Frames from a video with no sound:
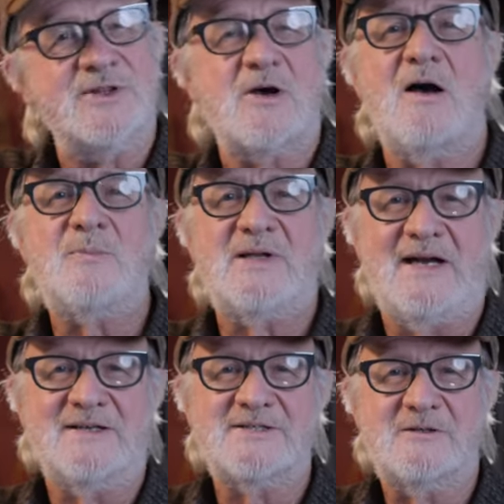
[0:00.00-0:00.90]
with all
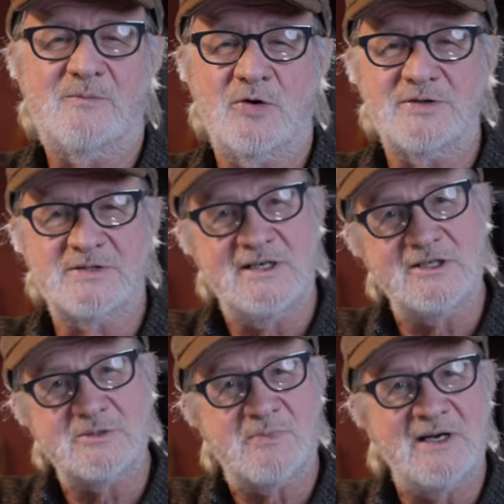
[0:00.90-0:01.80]
plants, or does
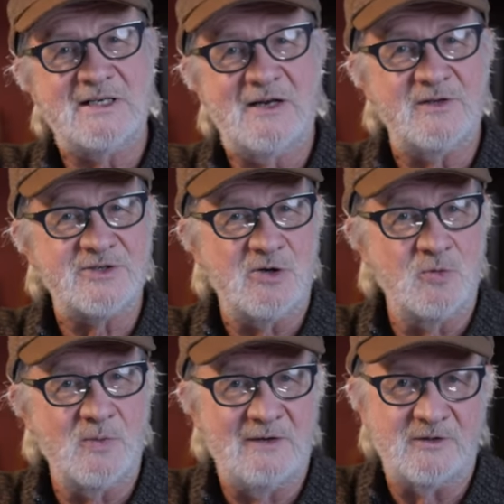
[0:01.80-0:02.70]
each plant have its
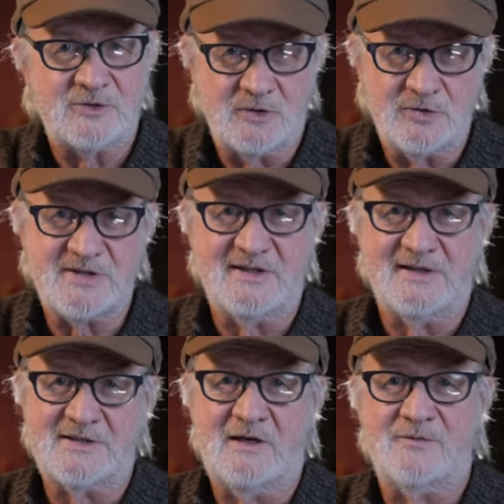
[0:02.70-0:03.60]
own way of introducing
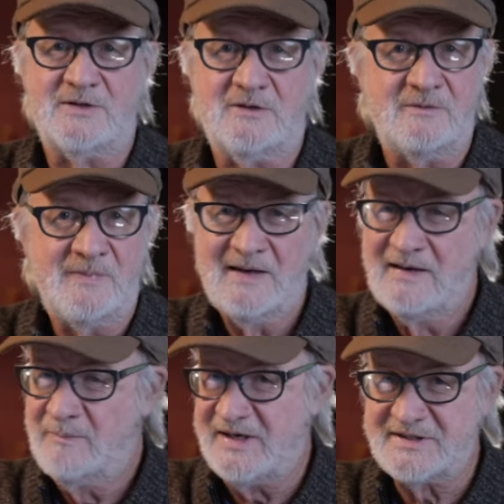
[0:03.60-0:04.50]
itself to you
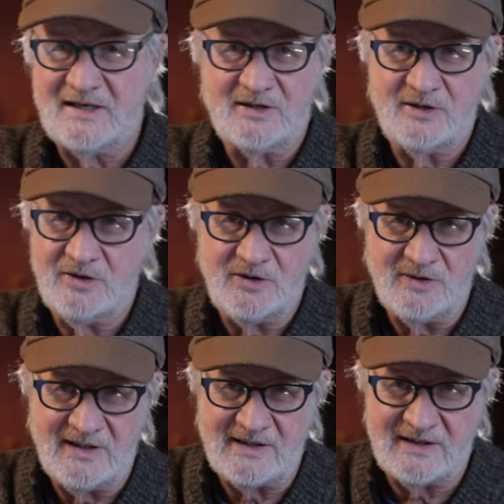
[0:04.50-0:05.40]
based on a
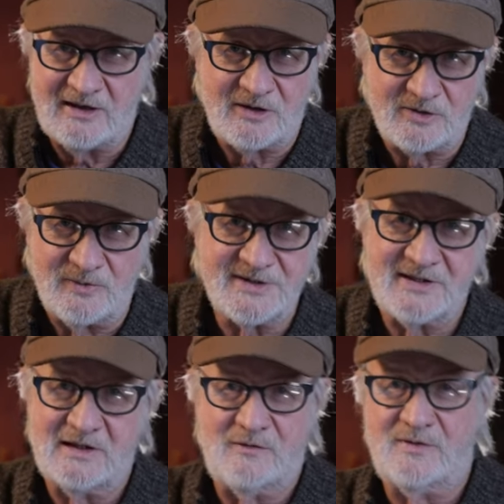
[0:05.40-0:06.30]
unique
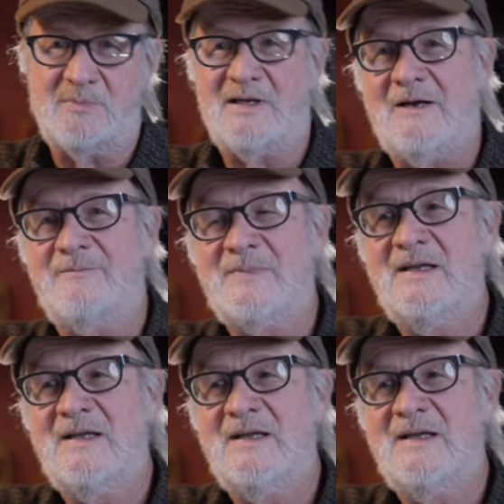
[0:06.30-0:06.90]
characteristic of the plant?